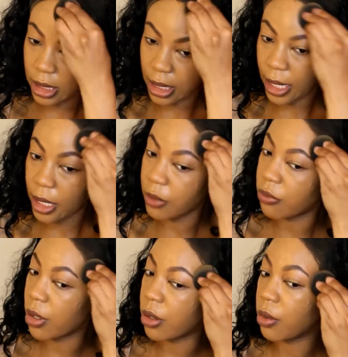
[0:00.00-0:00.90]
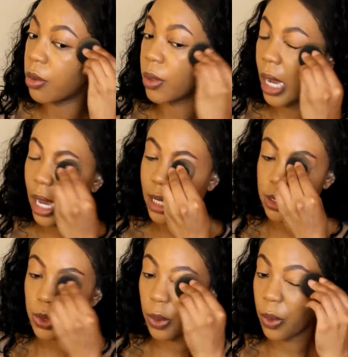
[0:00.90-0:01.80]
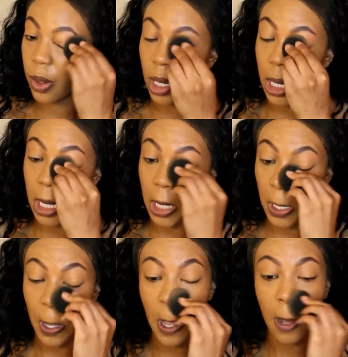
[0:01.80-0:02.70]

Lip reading: like real contouring.